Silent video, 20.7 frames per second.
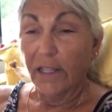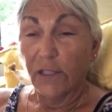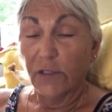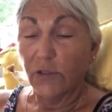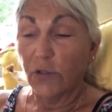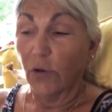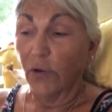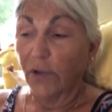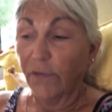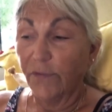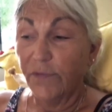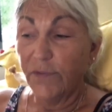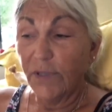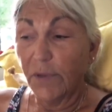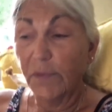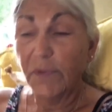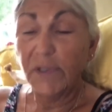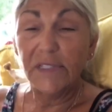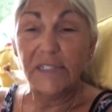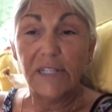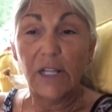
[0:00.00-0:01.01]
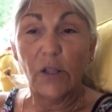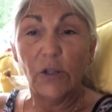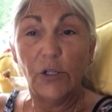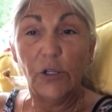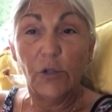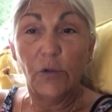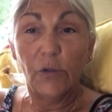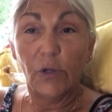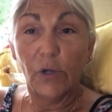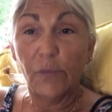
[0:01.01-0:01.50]
So if someone's telling
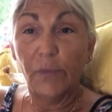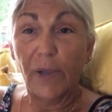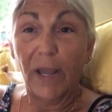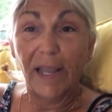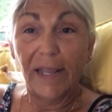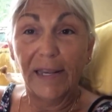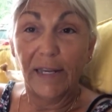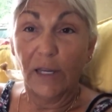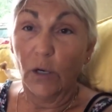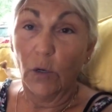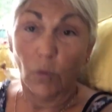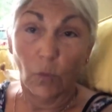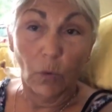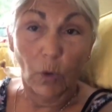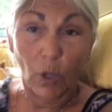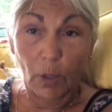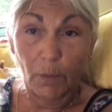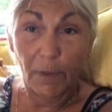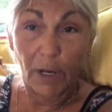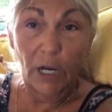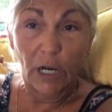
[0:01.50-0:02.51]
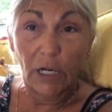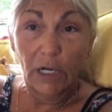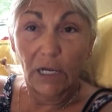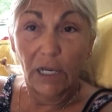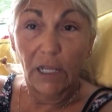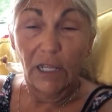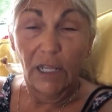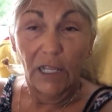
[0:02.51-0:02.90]
you they're buying it at Walmart